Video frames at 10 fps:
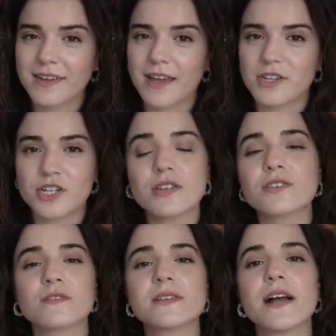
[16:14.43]
And she
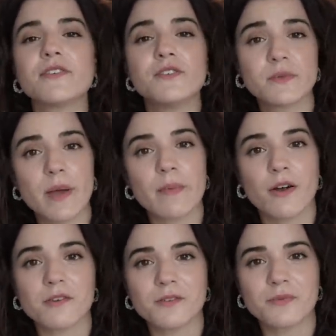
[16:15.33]
deserves to have a newspaper
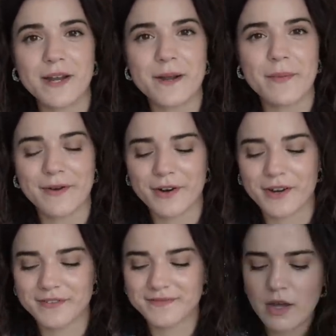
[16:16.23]
article written about her.